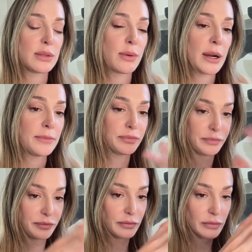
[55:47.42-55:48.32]
where
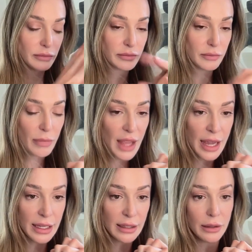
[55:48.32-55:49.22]

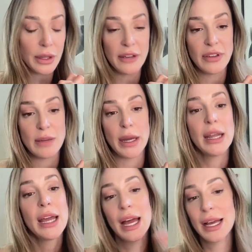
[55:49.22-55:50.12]
I get a little iffy. But
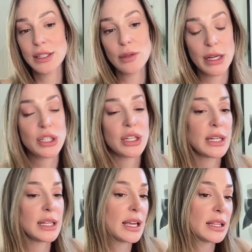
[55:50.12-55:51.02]
as you mentioned,
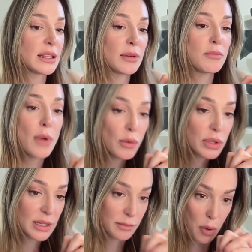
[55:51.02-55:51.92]
the
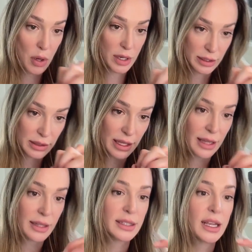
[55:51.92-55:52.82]
most important
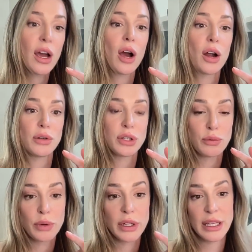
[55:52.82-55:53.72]
things are to
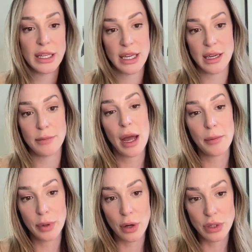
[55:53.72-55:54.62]
really keep
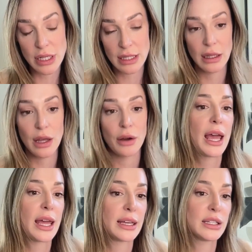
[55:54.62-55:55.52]
protein low
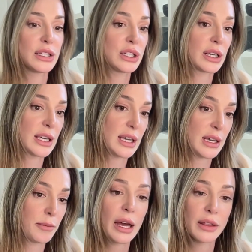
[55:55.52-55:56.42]
and to
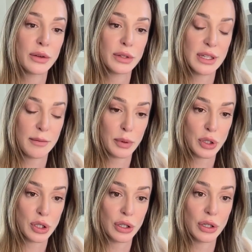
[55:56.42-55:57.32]
keep those simple
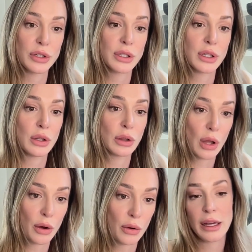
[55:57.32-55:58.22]
sugars
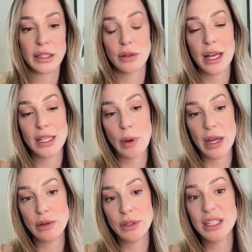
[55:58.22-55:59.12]
low. So that's why you see a